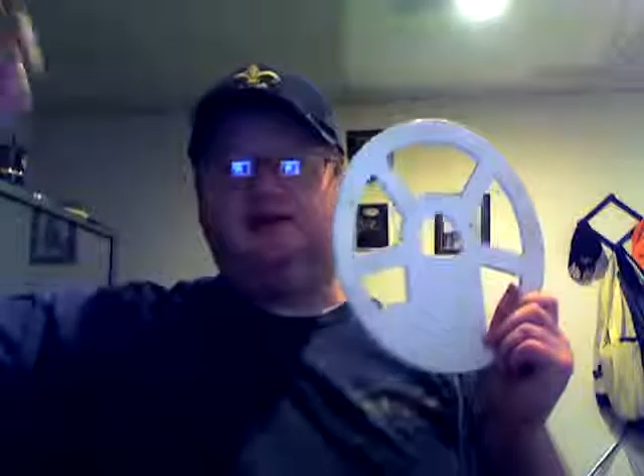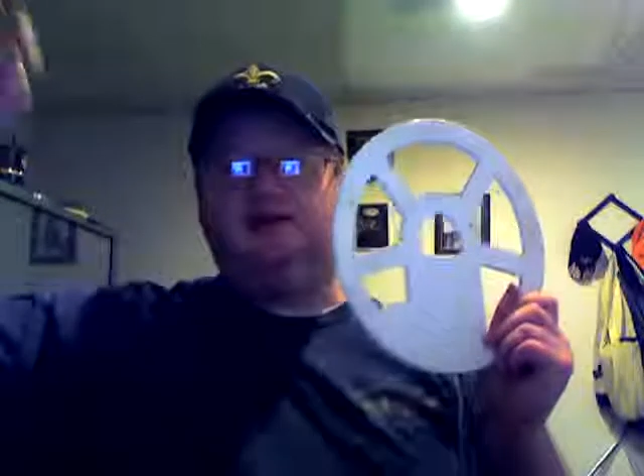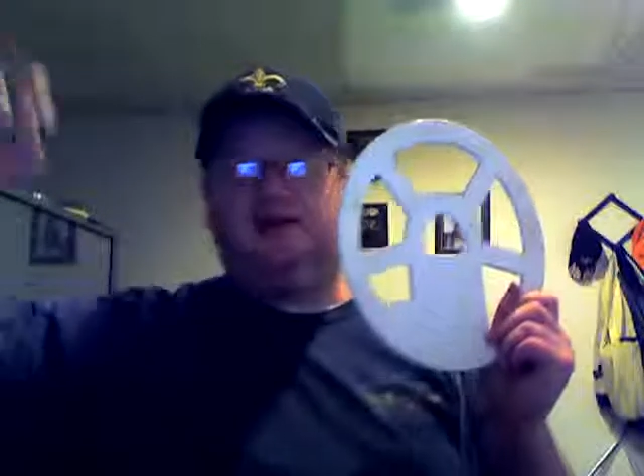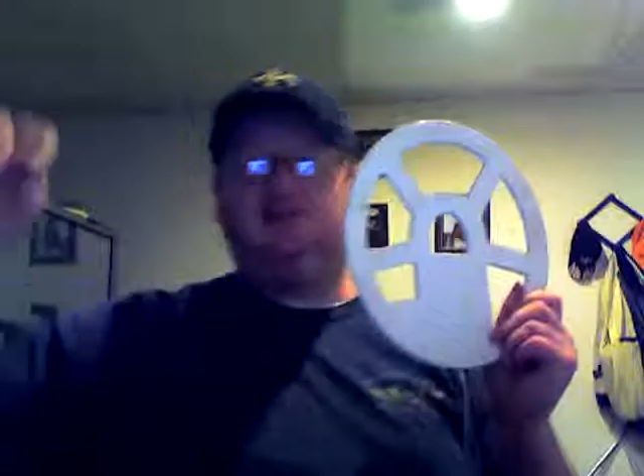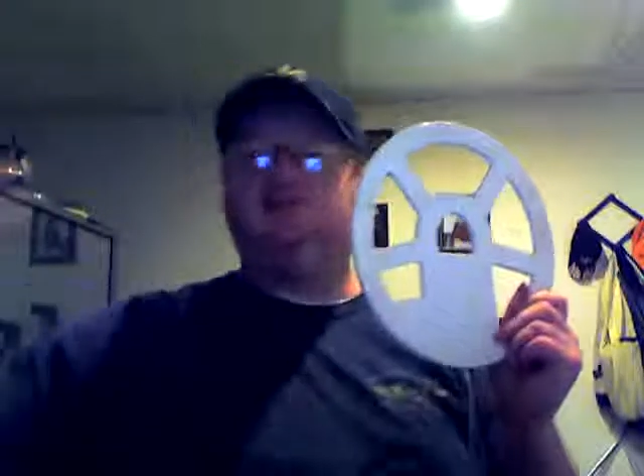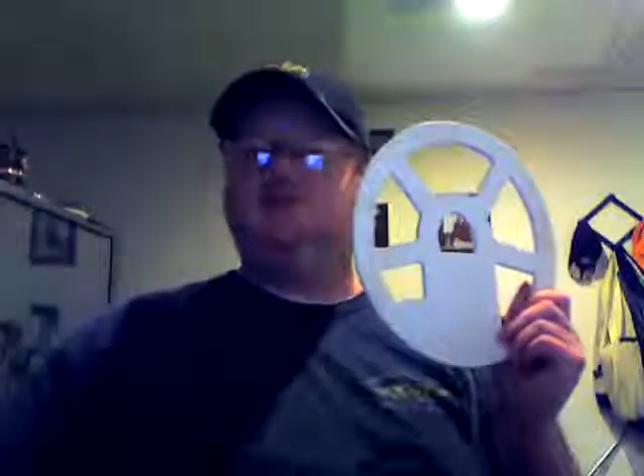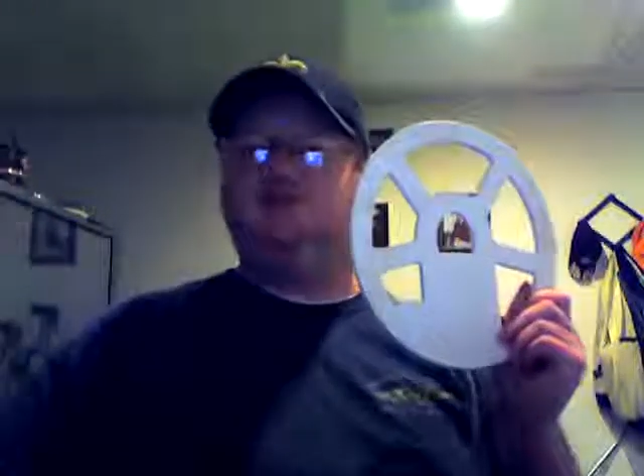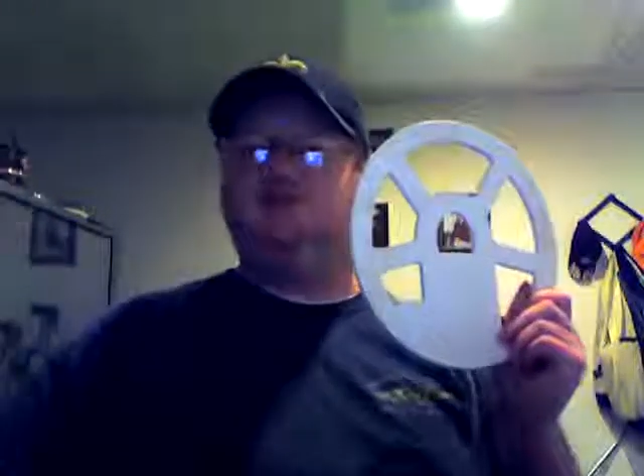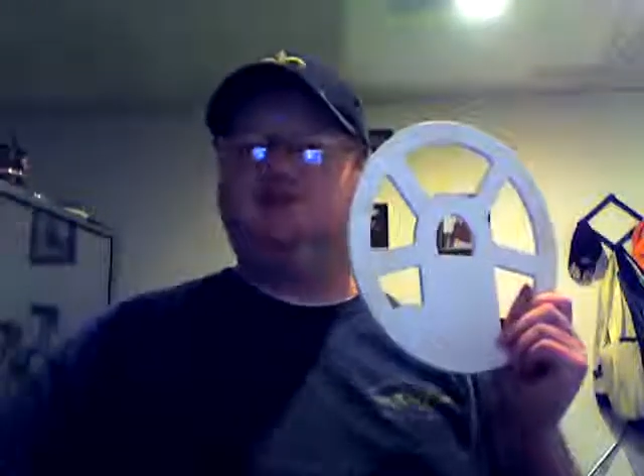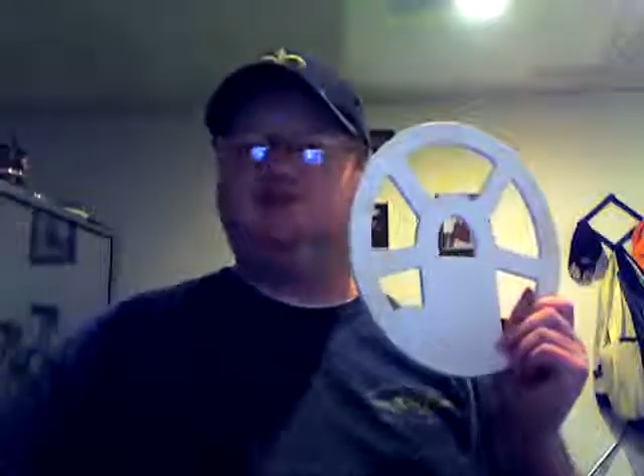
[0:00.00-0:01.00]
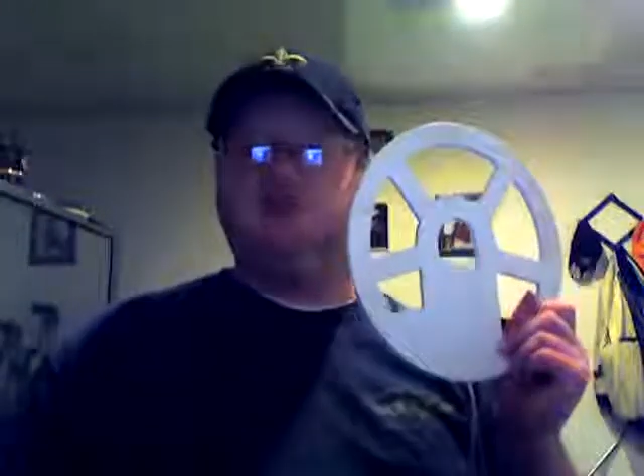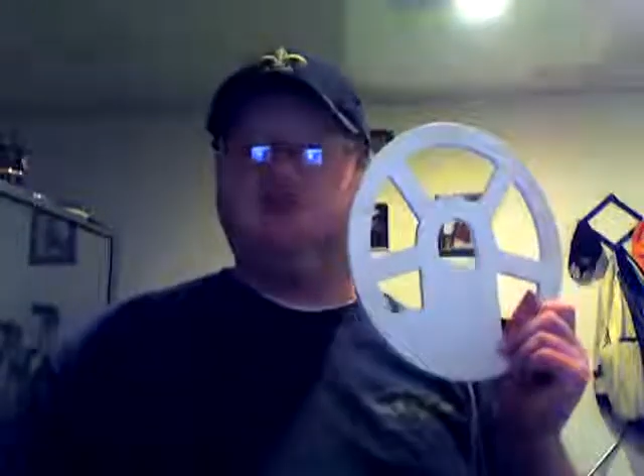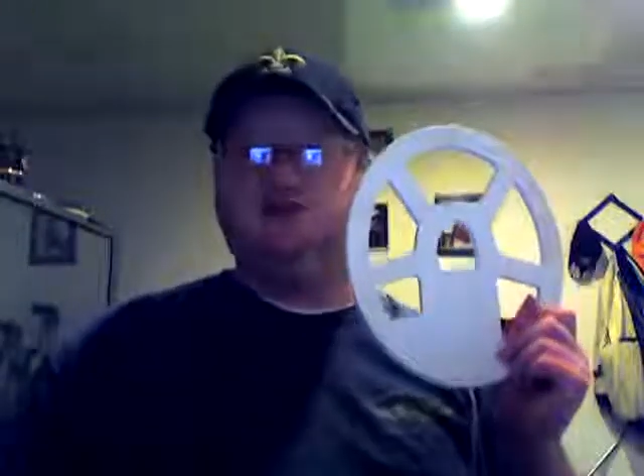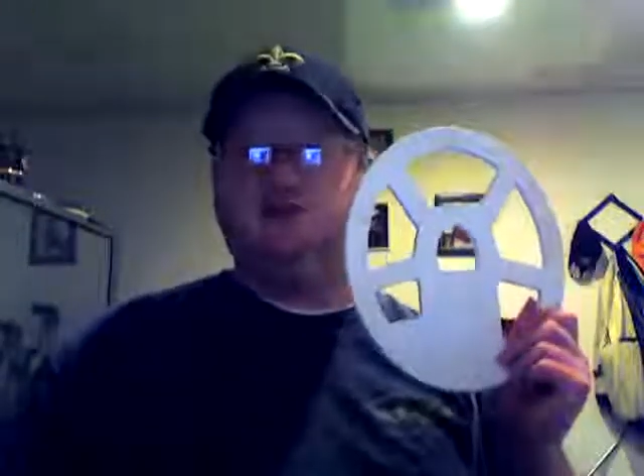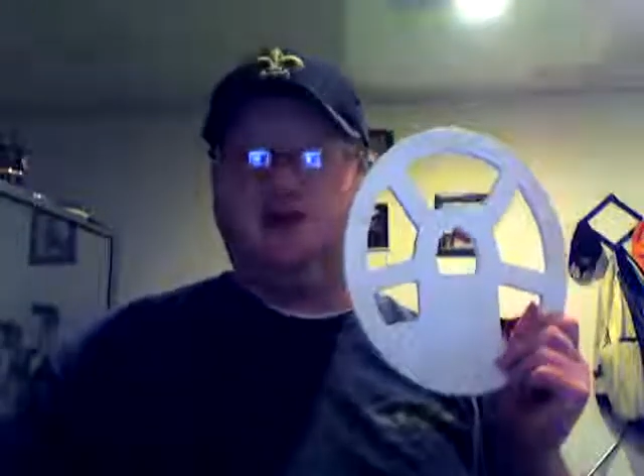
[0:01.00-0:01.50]
And then you'll know there's
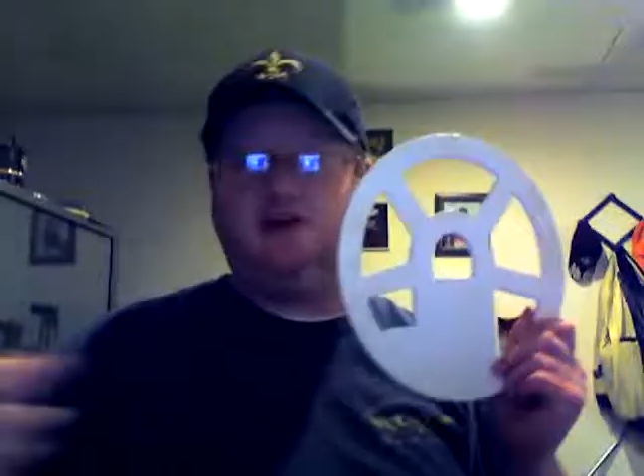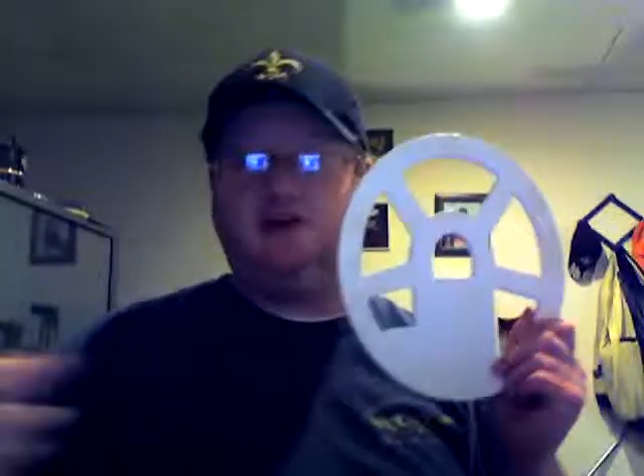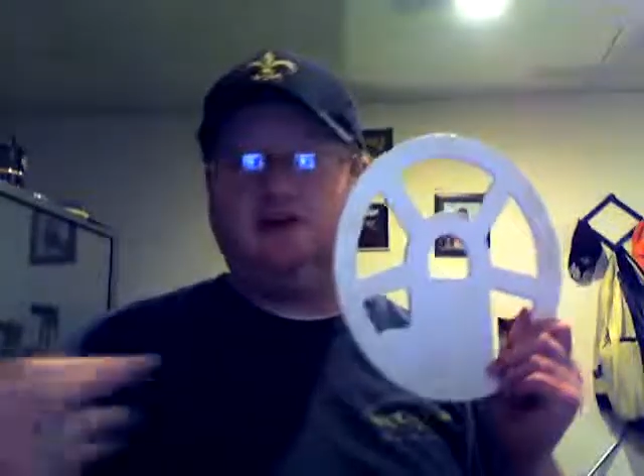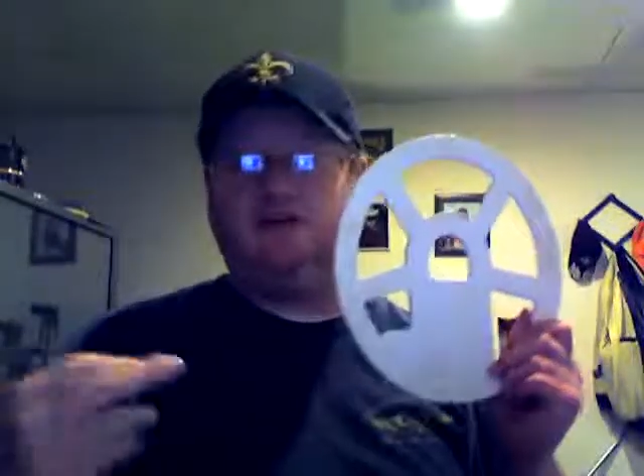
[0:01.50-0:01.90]
two targets